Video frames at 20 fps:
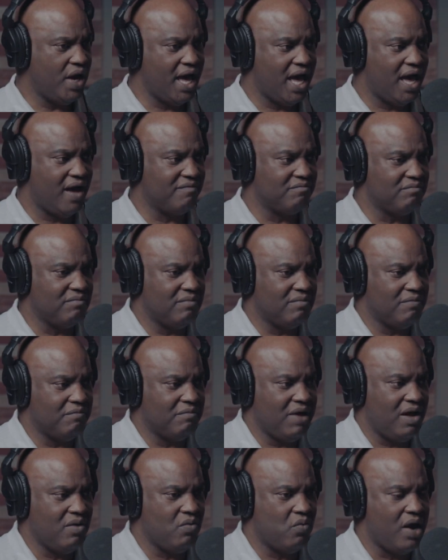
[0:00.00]
have
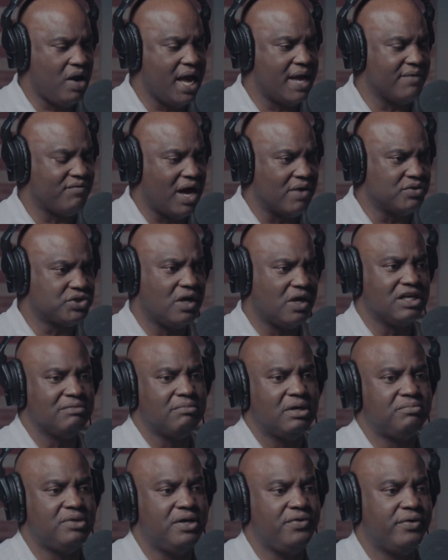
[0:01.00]
my wife. I was talking to
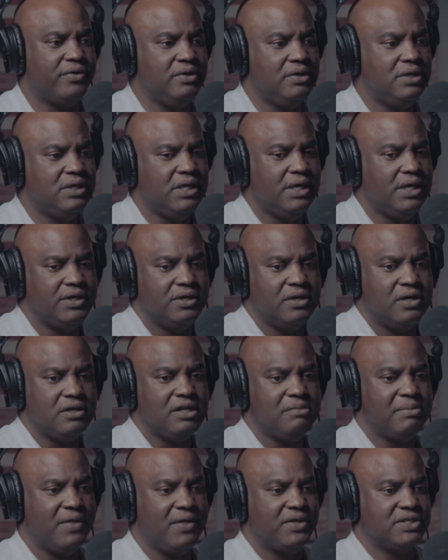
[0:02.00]
my brother, your uncle,
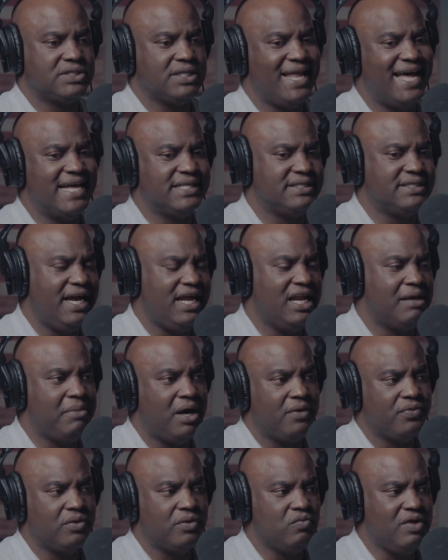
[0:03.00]
about this last night,
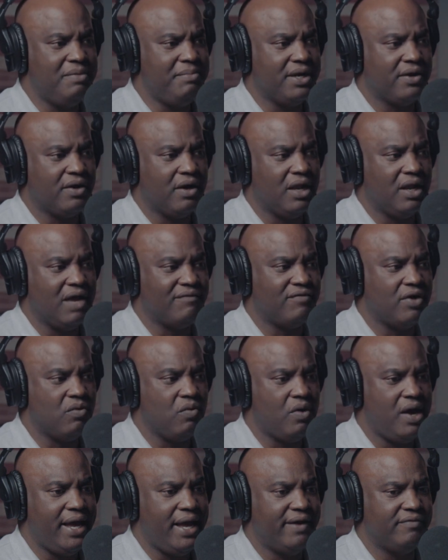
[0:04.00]
about the women in our life, our
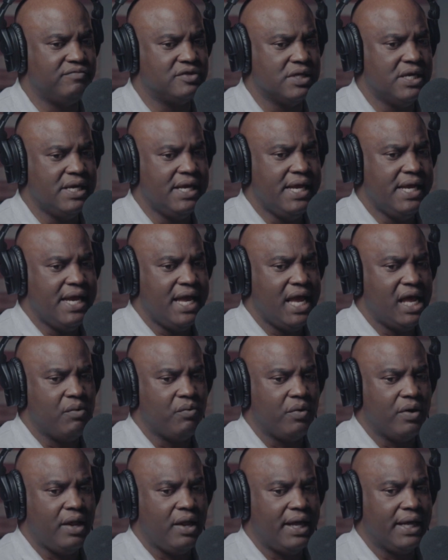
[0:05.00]
wives. And
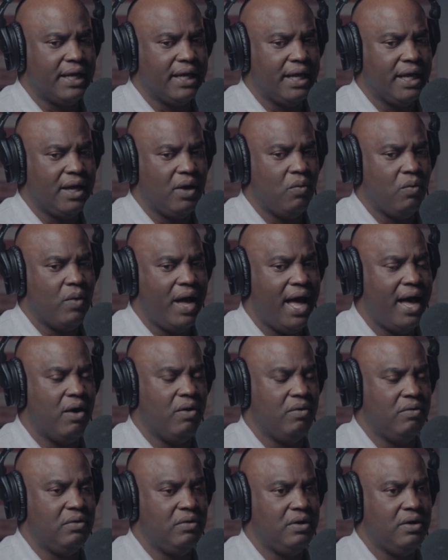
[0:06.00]
we're like,
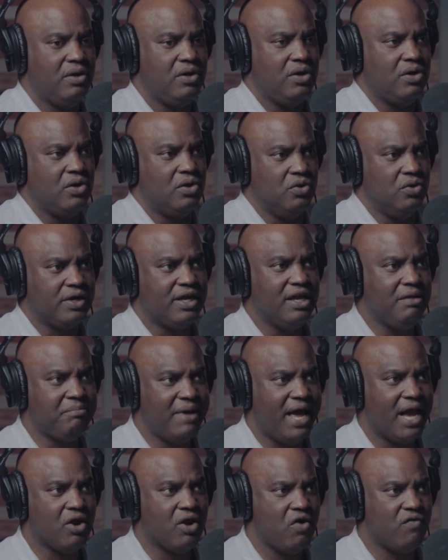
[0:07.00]
wow, looking
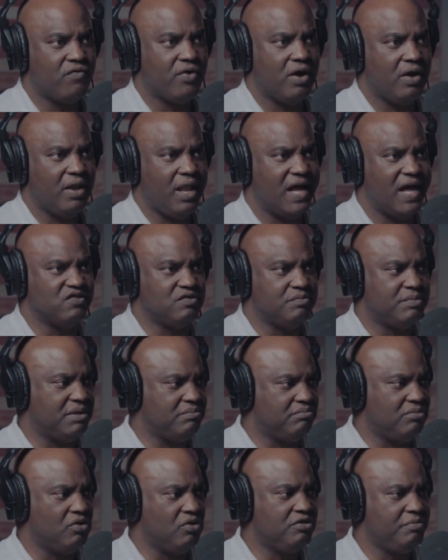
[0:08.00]
back over our lives,
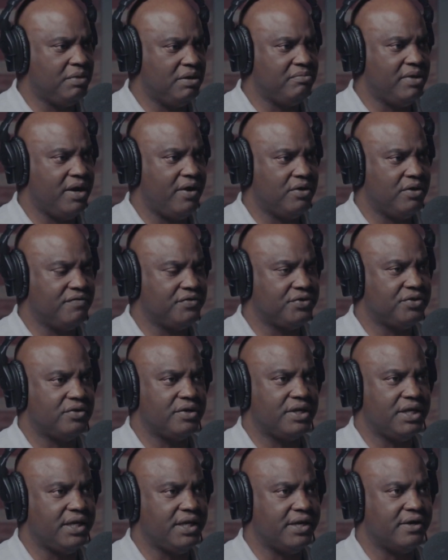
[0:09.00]
we've both been married over
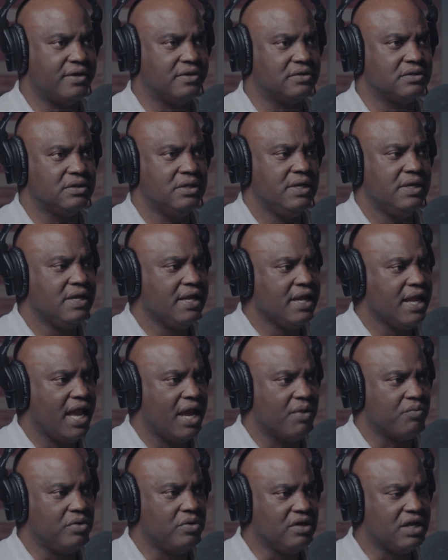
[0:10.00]
30 years,
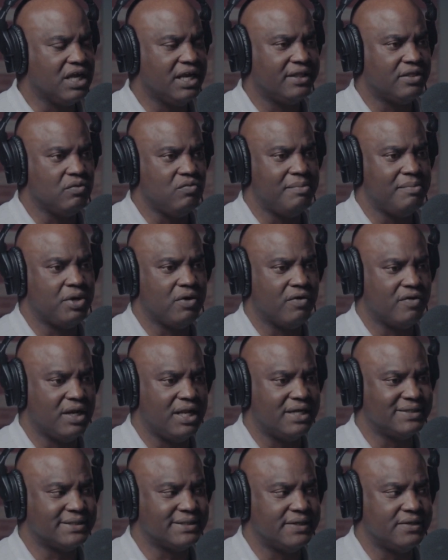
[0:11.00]
and we're looking at the women over our
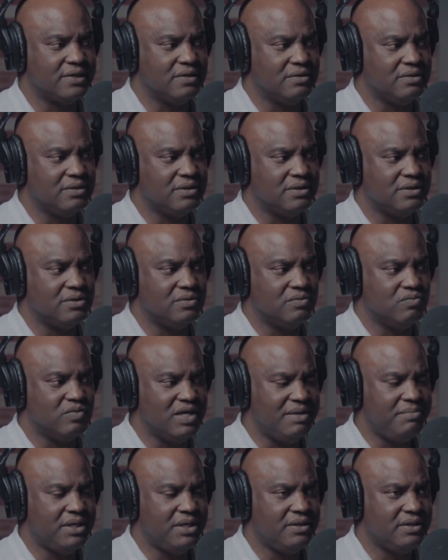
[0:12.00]
lives and say, the
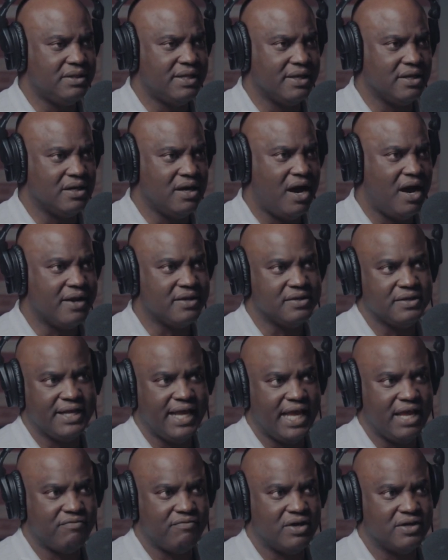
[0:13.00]
women that God
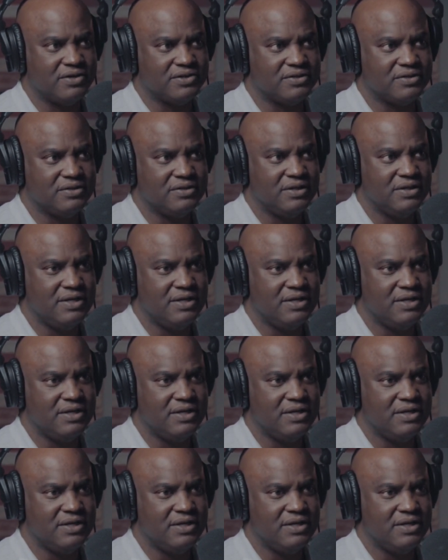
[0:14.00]
gave us